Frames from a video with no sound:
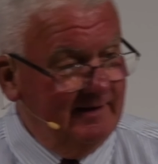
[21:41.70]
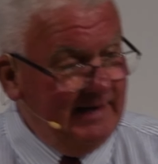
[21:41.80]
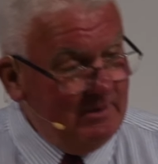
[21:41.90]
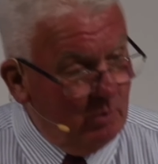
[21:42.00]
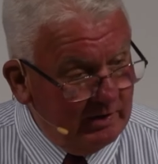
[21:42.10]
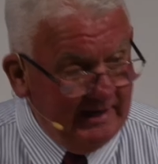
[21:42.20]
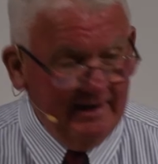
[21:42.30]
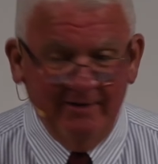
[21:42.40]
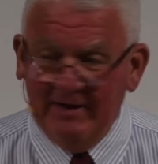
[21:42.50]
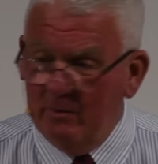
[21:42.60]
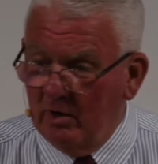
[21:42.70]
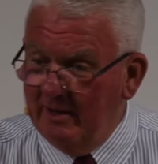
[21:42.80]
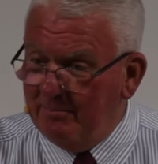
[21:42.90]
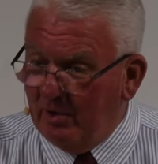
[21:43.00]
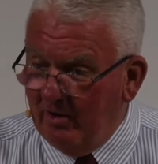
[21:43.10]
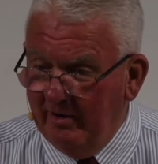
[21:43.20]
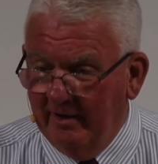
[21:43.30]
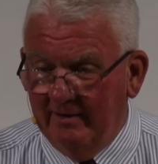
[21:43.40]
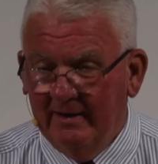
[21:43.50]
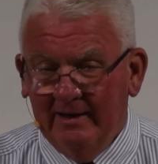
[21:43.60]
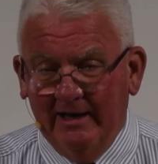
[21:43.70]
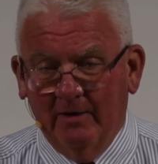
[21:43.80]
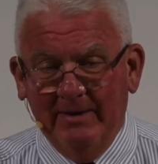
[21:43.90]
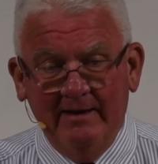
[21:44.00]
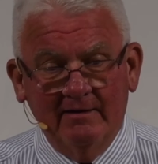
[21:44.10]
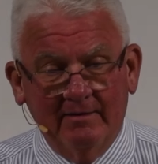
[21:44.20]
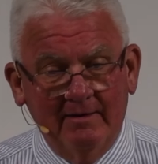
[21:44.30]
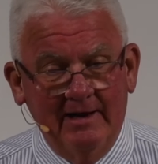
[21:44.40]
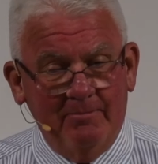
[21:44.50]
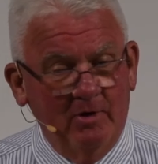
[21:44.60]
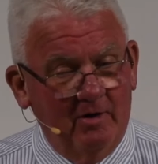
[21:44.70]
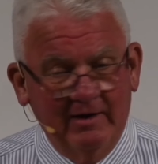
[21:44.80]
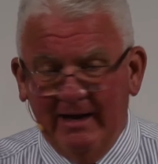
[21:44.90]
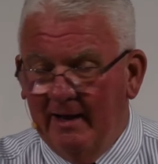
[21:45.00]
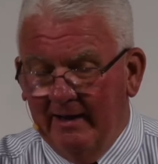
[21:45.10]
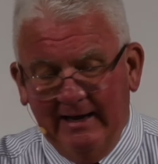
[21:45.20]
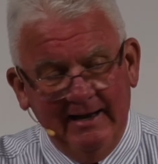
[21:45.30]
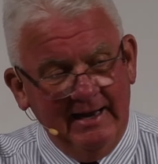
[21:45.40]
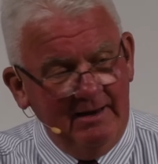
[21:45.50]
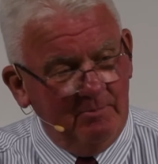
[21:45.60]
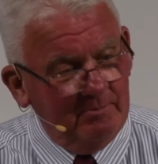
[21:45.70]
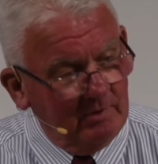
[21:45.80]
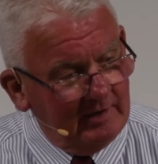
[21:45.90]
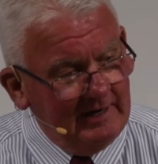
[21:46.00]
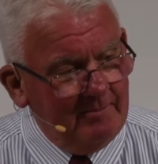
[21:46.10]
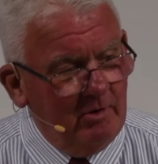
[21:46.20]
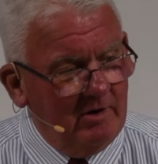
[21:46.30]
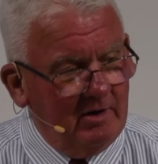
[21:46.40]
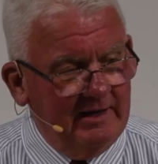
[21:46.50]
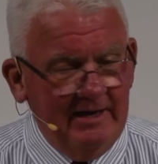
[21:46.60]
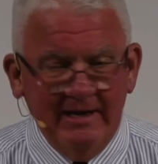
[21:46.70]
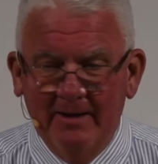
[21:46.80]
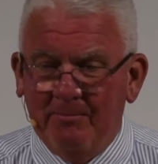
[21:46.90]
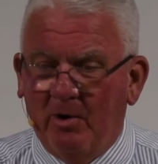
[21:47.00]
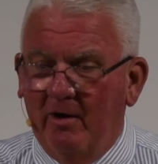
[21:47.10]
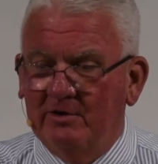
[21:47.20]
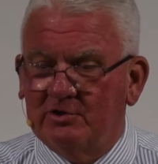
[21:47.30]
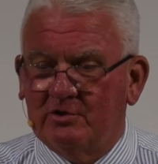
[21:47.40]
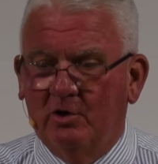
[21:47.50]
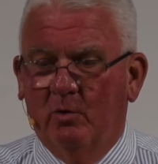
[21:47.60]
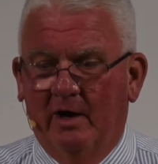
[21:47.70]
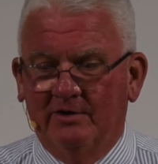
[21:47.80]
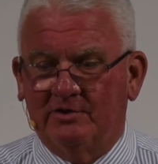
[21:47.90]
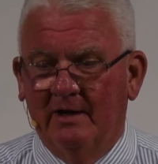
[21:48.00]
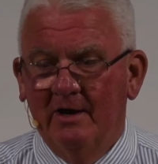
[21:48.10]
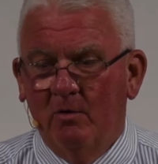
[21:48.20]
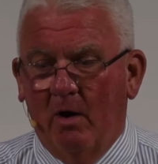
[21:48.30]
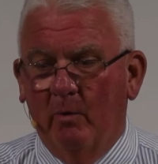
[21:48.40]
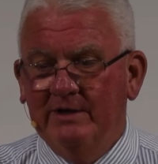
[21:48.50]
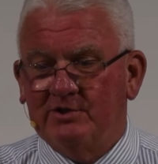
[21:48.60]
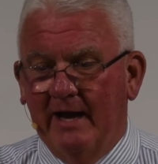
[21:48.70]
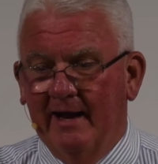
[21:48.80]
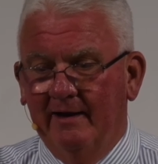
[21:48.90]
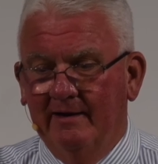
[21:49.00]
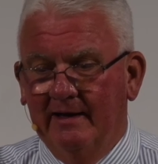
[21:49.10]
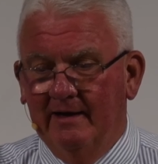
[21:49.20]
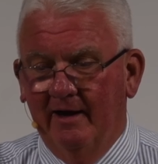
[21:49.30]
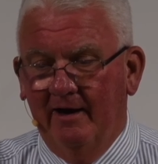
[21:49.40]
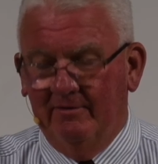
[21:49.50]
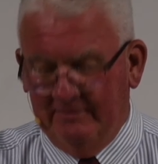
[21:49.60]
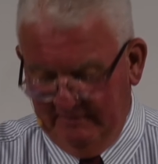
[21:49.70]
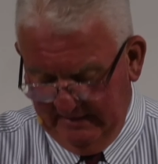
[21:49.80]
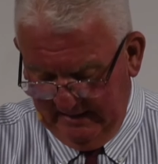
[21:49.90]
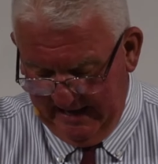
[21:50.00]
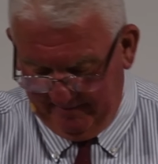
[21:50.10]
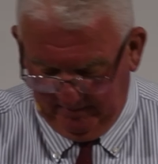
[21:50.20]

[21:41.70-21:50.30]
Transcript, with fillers: he will give, he will impart it. It'll be liberal. He, he, he liberally imparts to us what we stand in need of. How